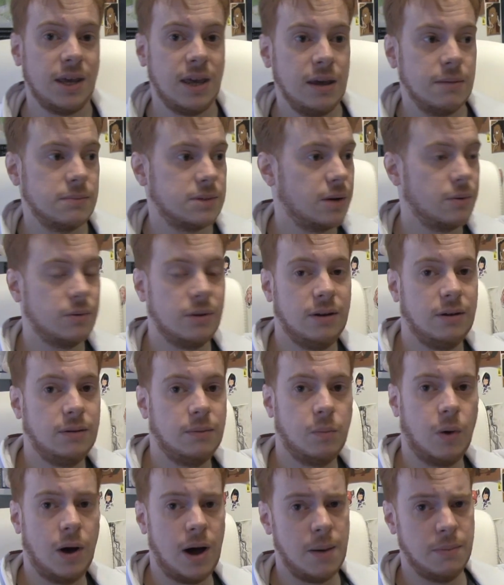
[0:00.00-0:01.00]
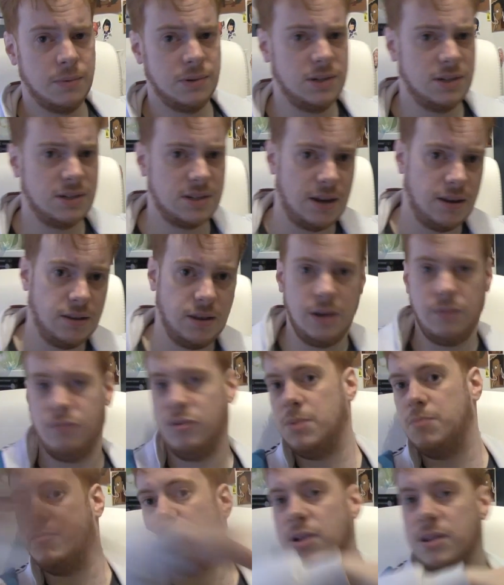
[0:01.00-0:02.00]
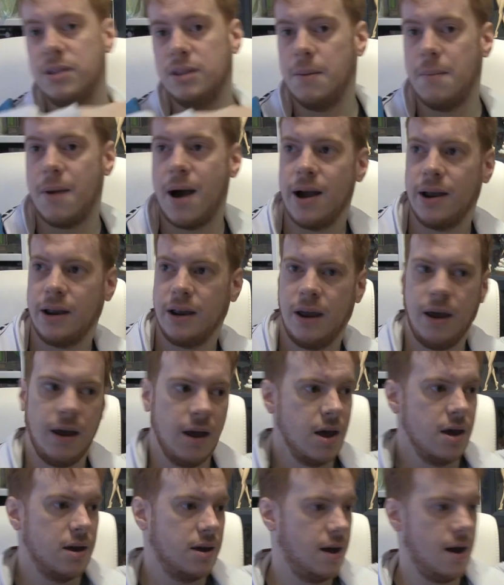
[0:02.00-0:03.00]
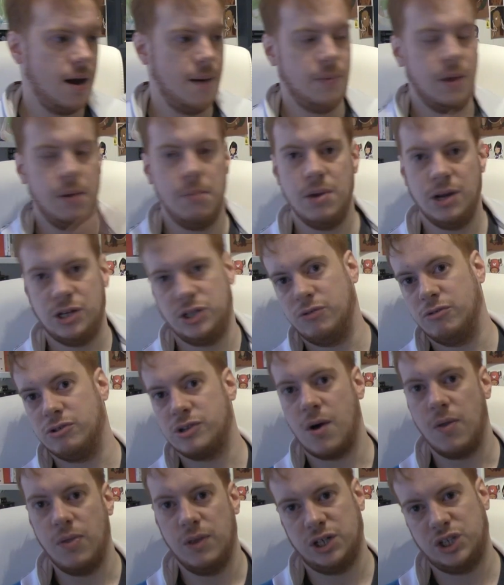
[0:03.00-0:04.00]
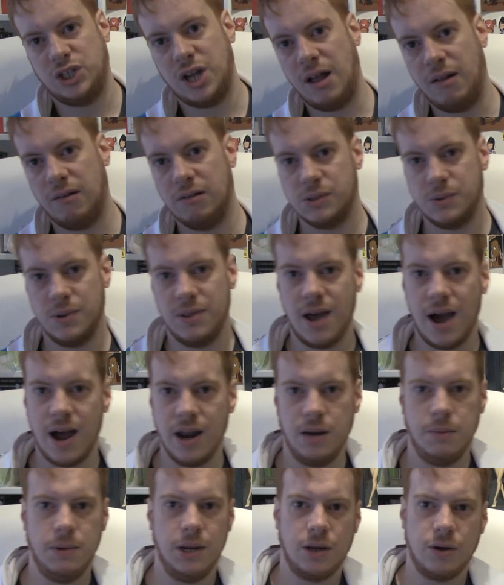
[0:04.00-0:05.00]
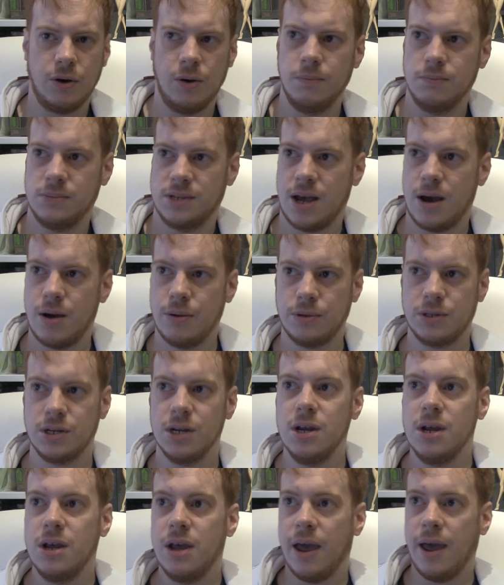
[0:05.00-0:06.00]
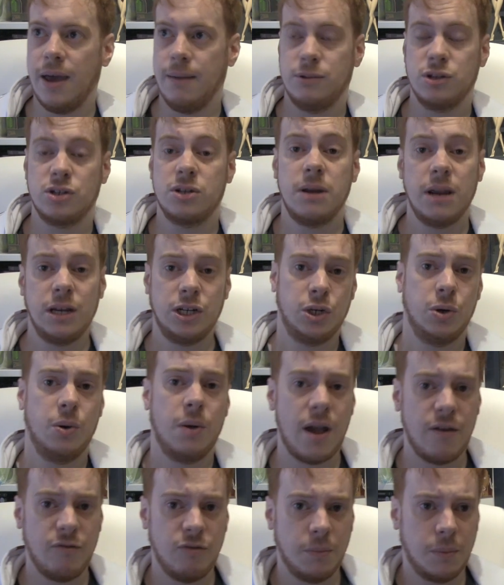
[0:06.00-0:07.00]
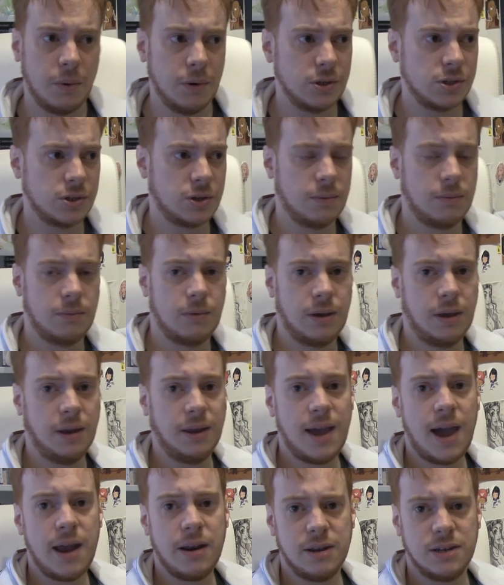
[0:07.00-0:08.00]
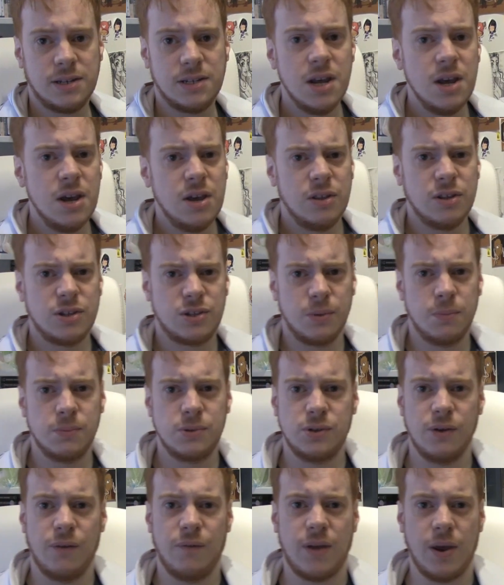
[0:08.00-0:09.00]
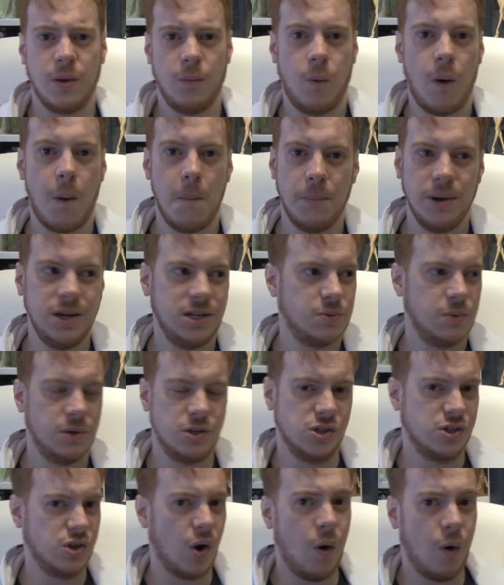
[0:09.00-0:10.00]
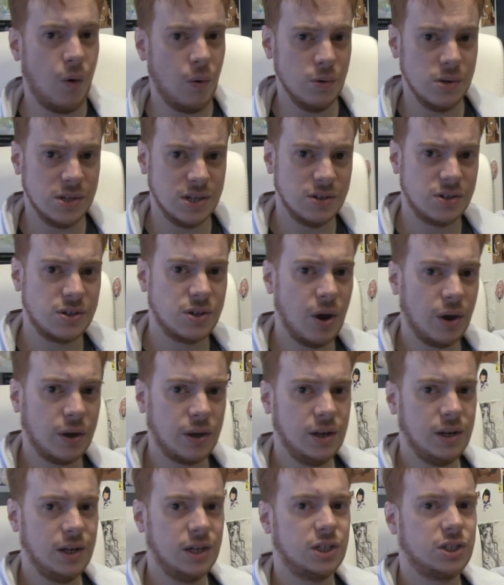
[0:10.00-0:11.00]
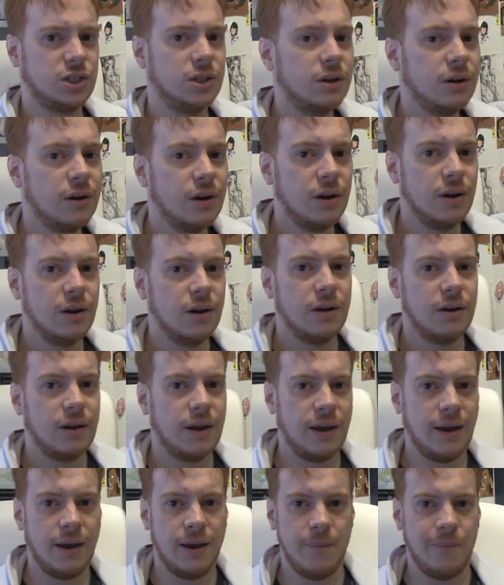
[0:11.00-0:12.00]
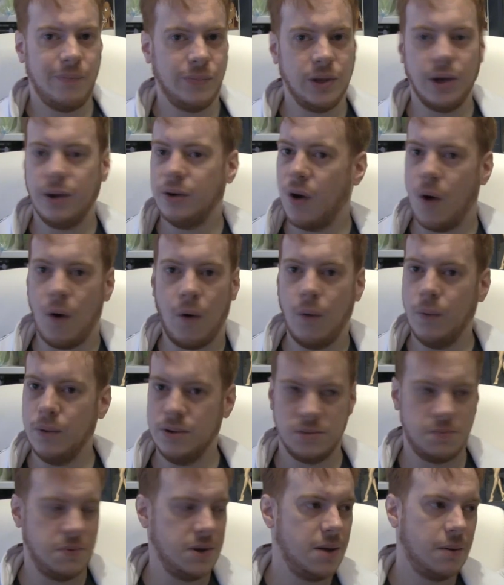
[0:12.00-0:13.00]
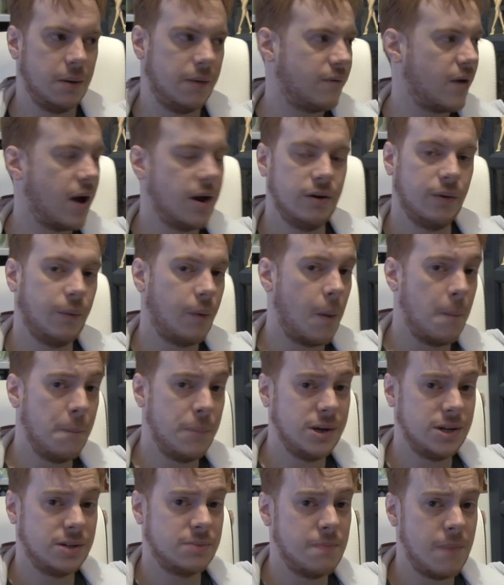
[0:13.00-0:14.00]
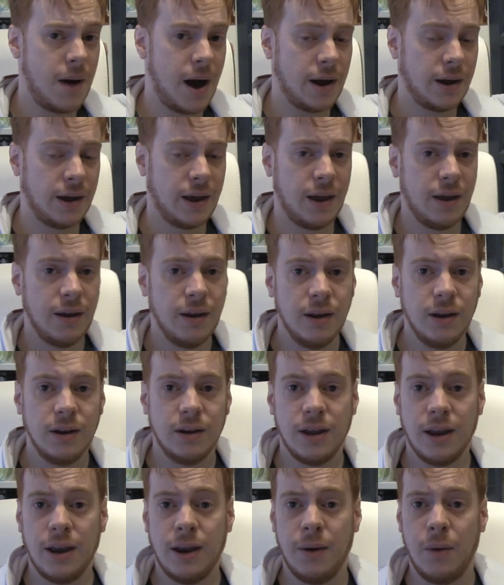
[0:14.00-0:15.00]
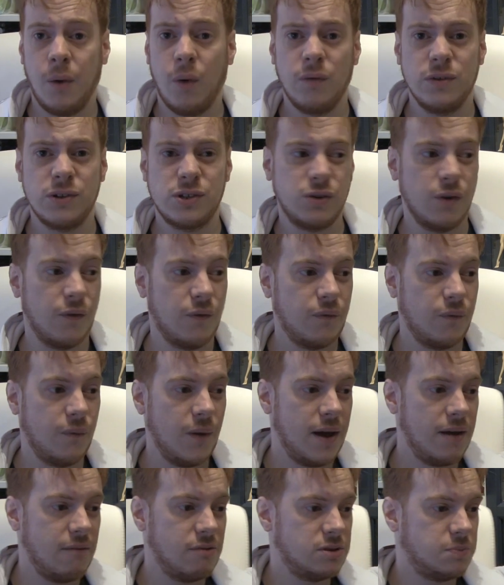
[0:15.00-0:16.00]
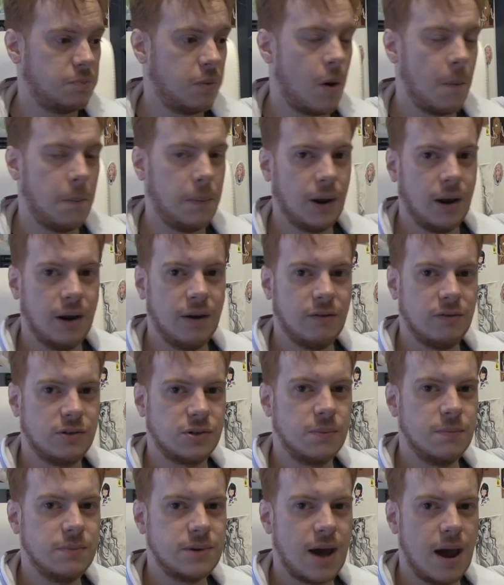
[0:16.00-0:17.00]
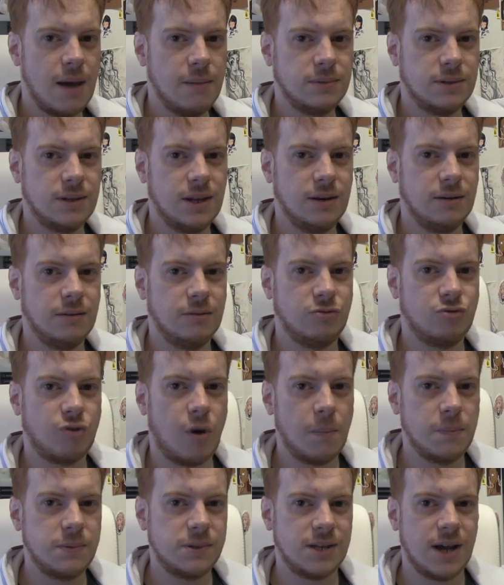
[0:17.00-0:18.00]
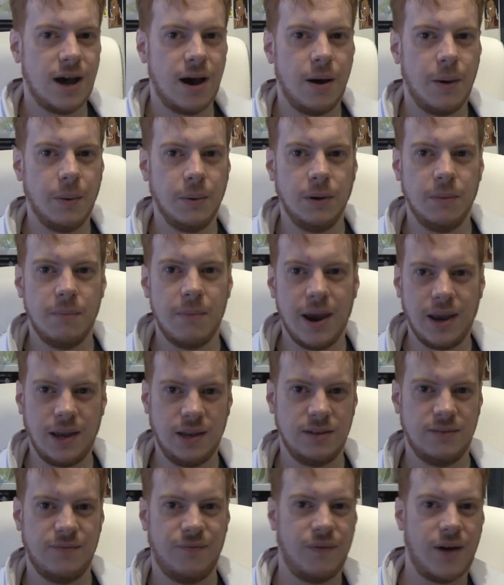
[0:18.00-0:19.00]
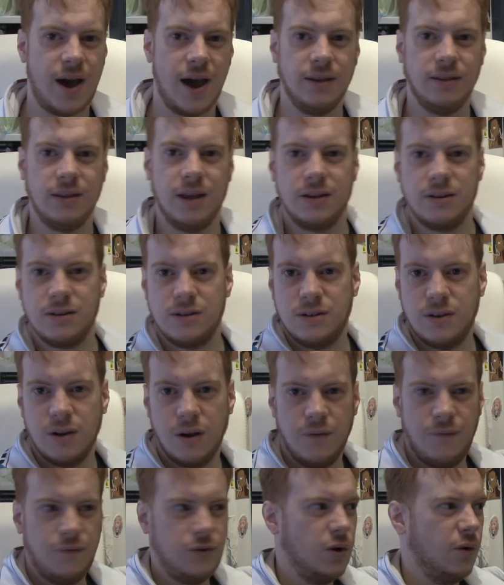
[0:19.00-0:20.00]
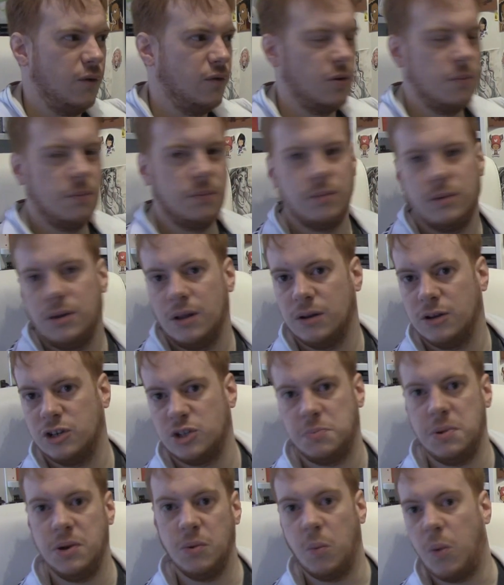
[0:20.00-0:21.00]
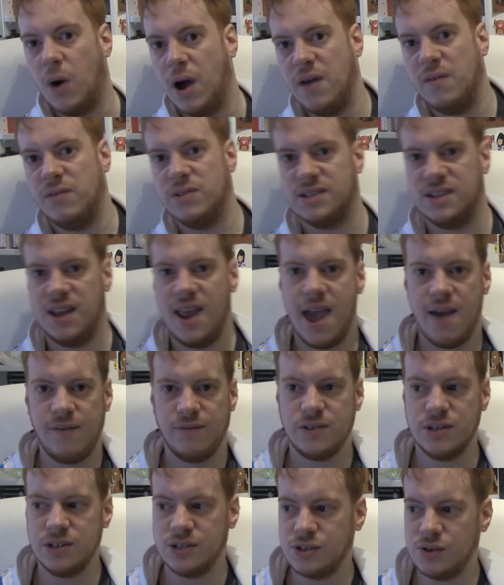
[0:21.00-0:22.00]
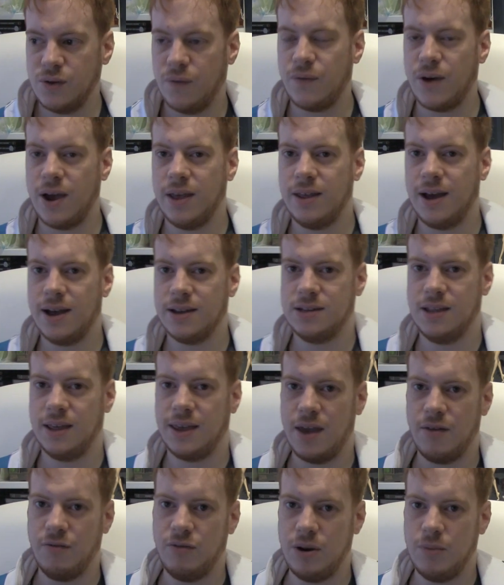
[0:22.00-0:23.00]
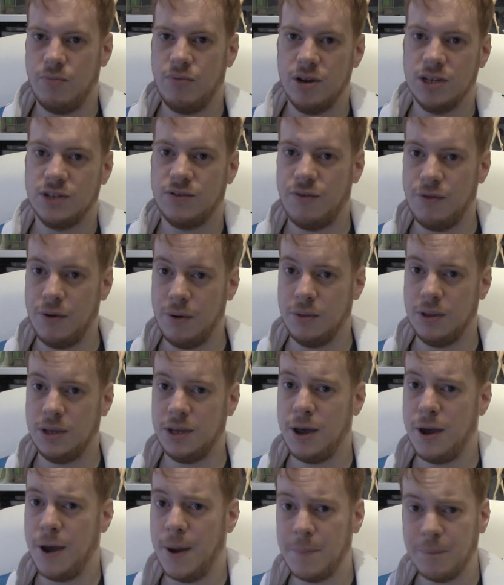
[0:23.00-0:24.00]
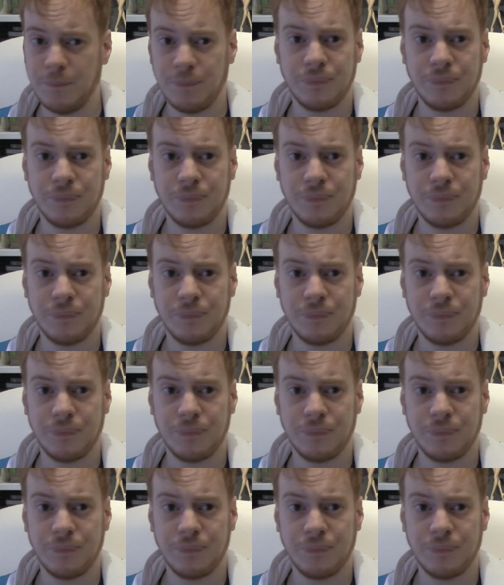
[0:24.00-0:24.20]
comes out. They what happens is they, they reprint the manga and they make sure it's on the shelves when the anime comes out, um, just to ensure everyone's can get it. There's some stuff like One Piece which is always in circulation. Um, you can always be able to find a One Piece manga. Uh, other stuff where it's popular sometimes then drops down. You might find that a few of them they'll just be whatever's left and stuff like that. They get reprints through the year.